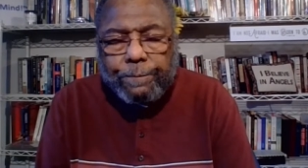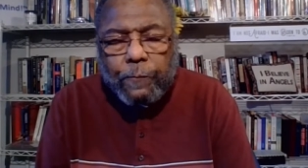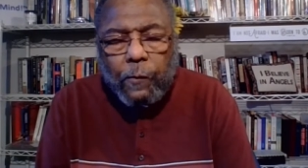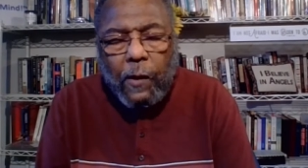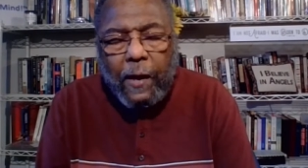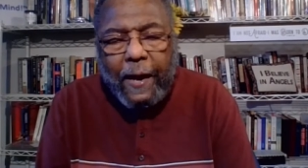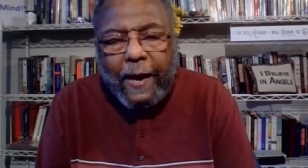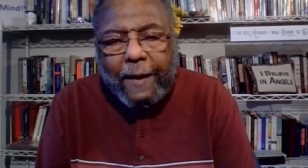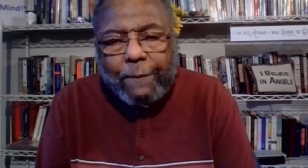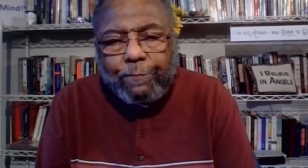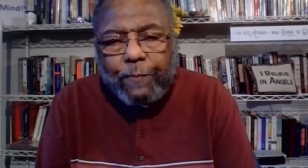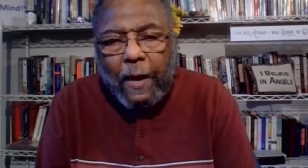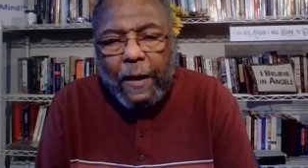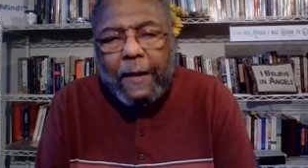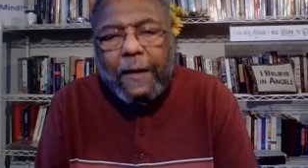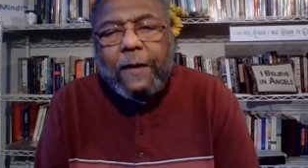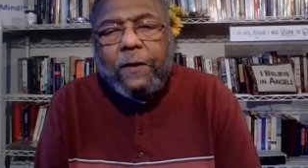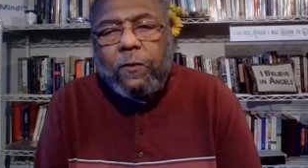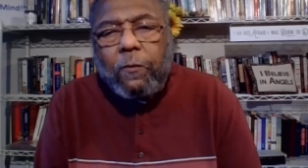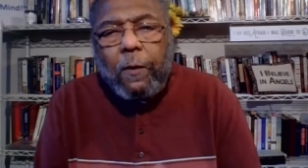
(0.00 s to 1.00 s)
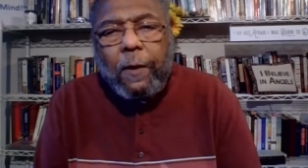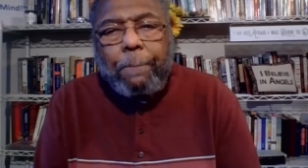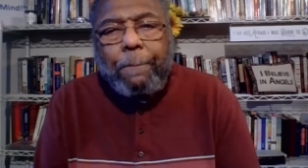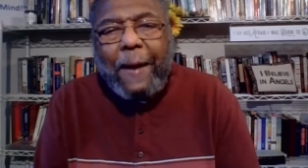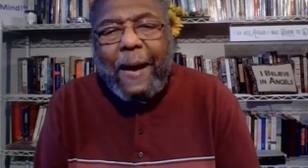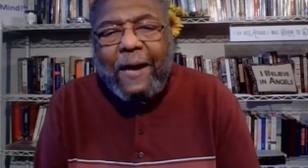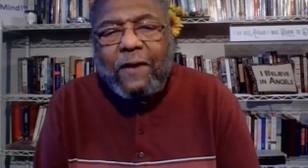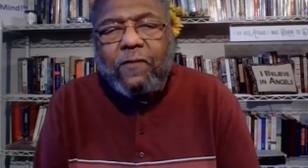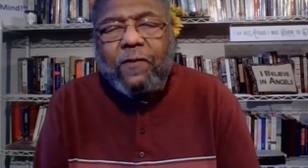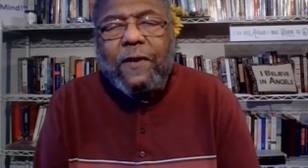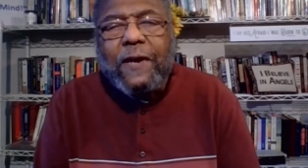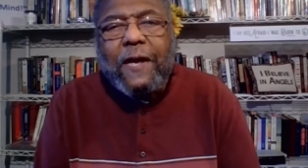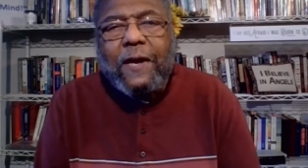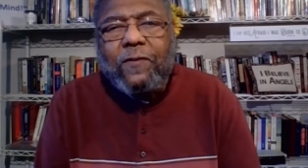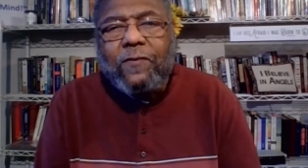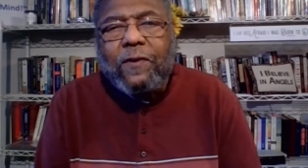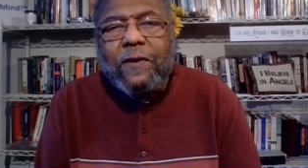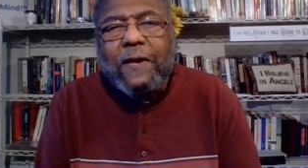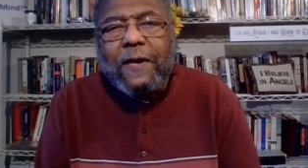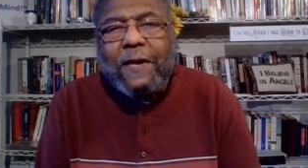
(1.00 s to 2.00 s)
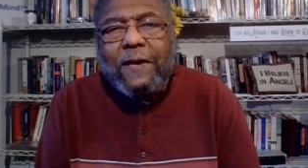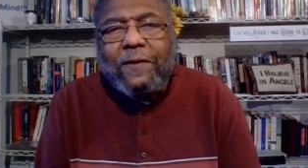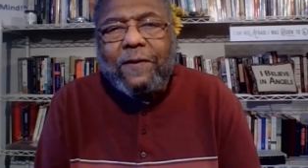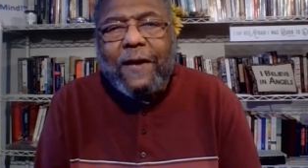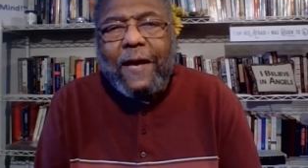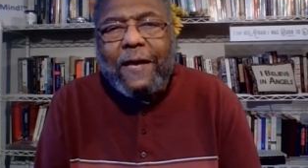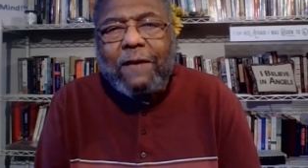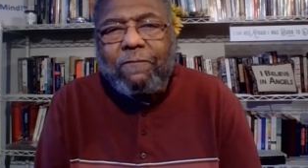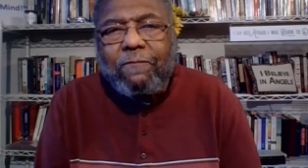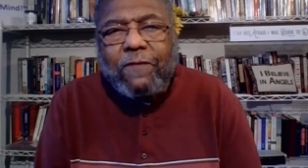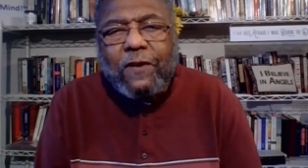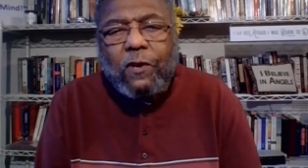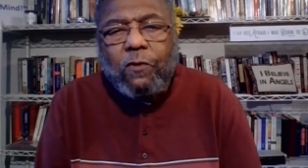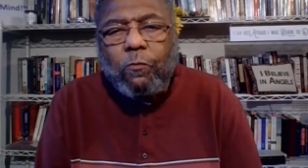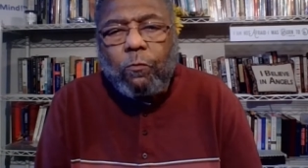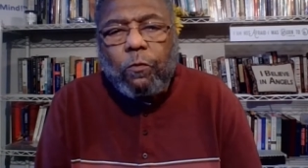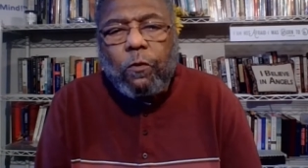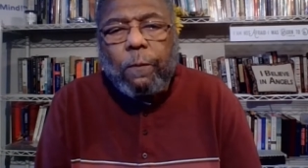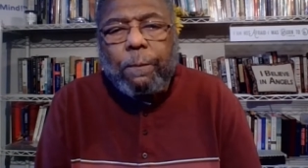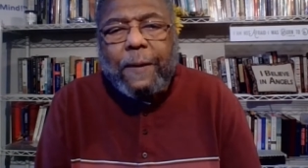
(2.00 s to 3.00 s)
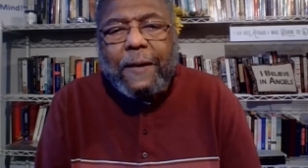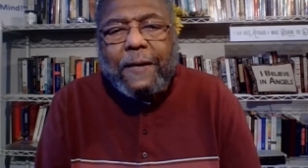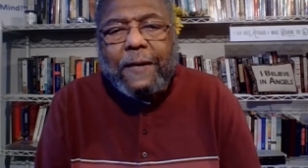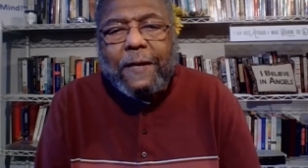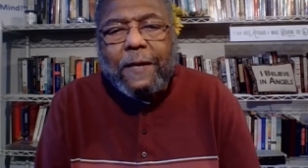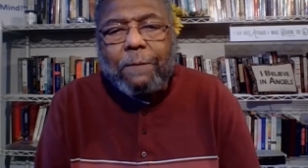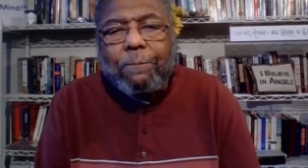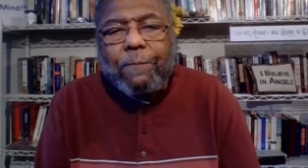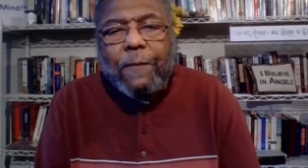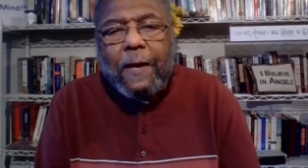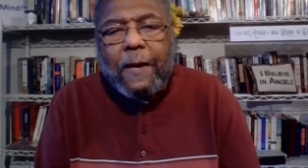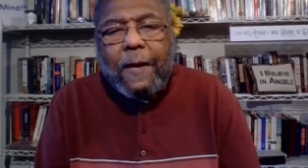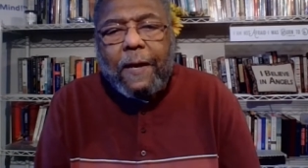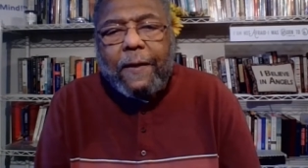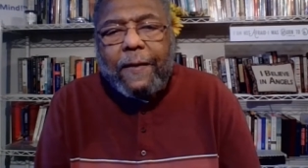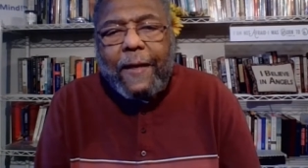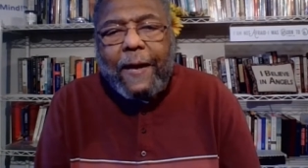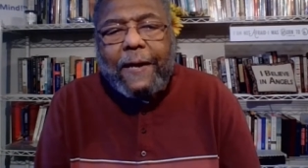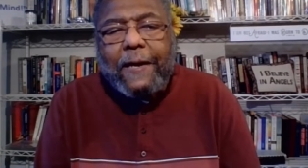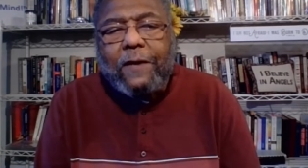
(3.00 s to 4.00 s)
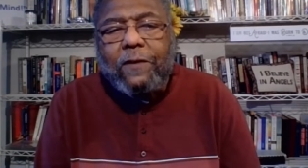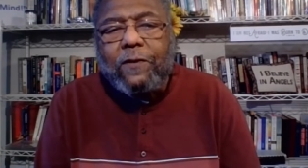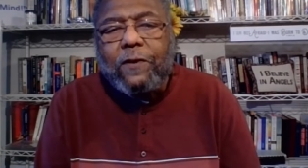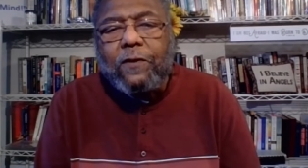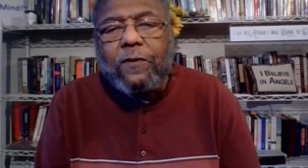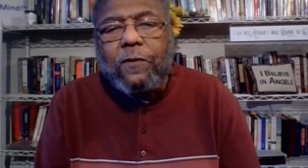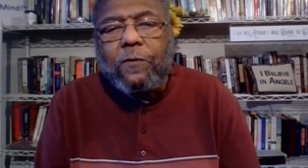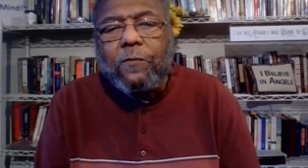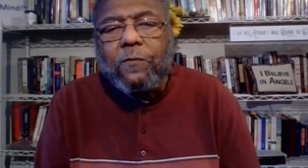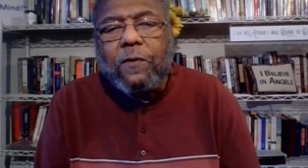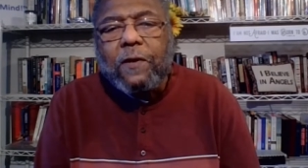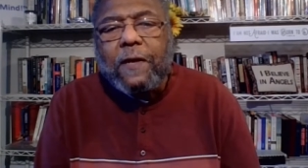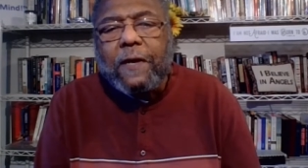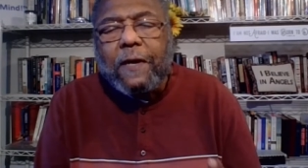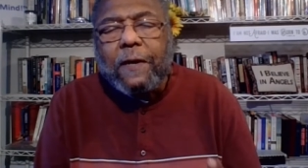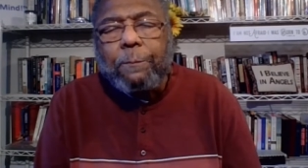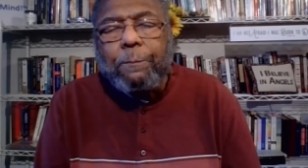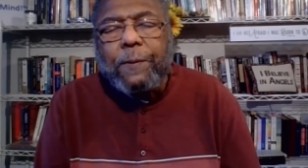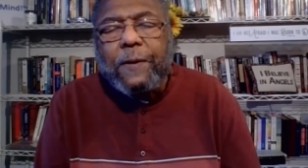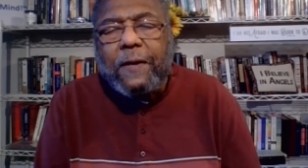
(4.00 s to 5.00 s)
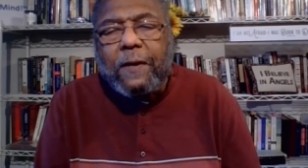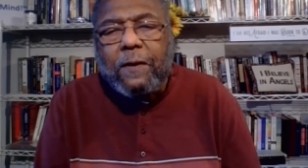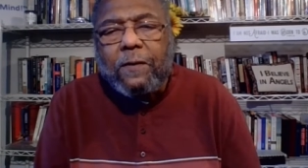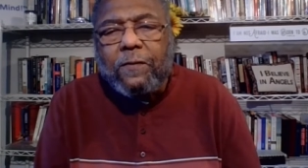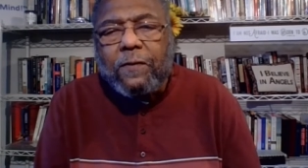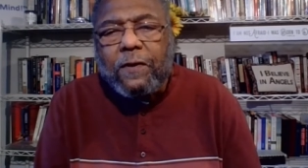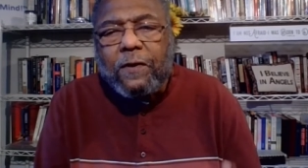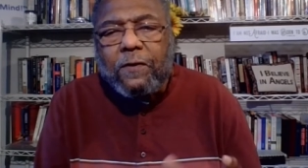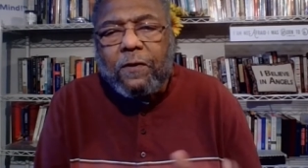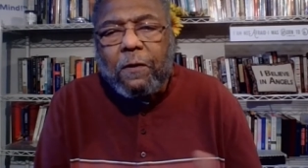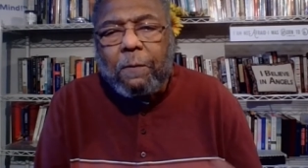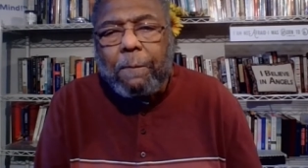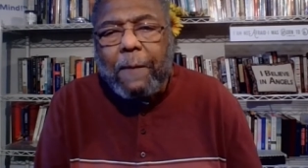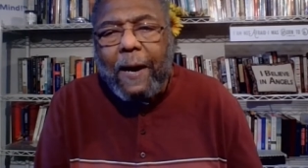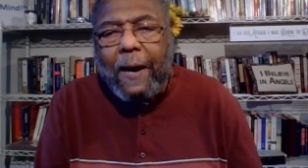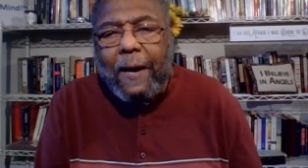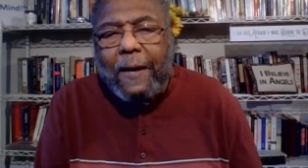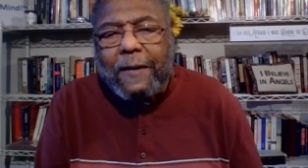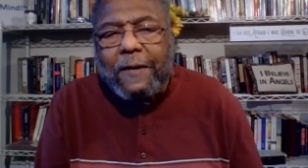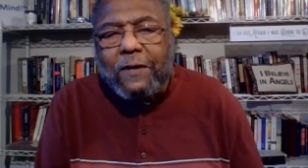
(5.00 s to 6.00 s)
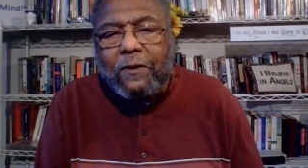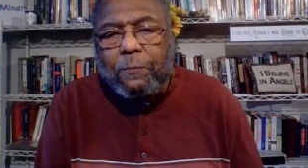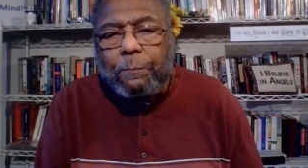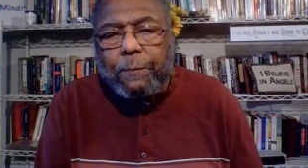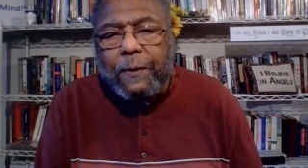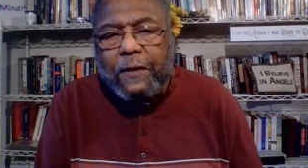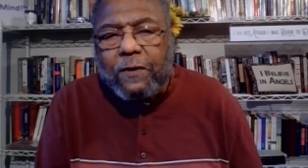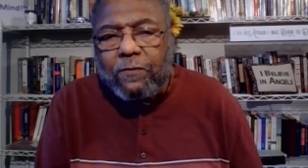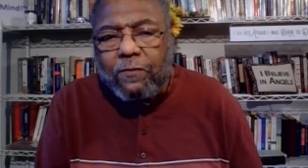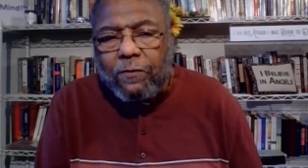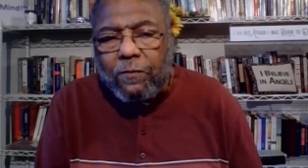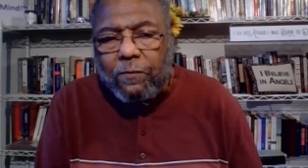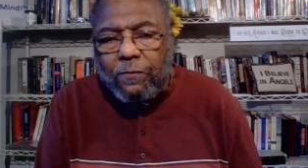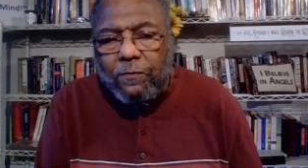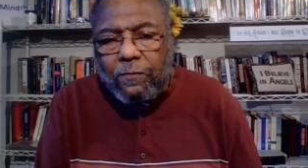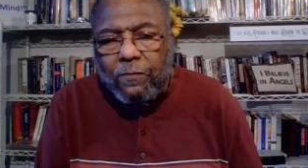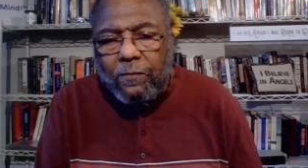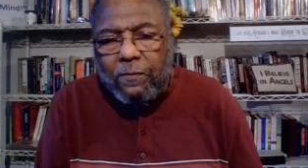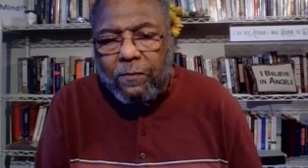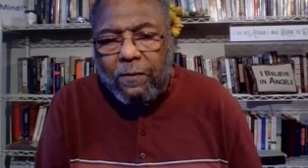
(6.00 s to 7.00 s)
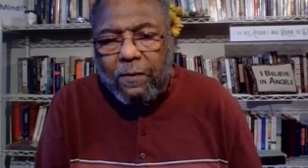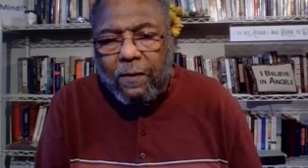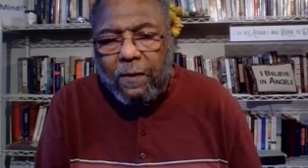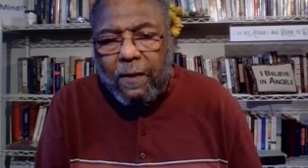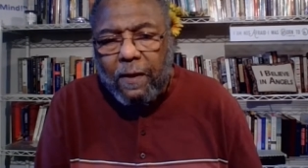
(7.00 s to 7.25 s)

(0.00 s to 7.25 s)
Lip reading: Okay, so imagination is a visual medium. That is, it usually appears in your mind as pictures.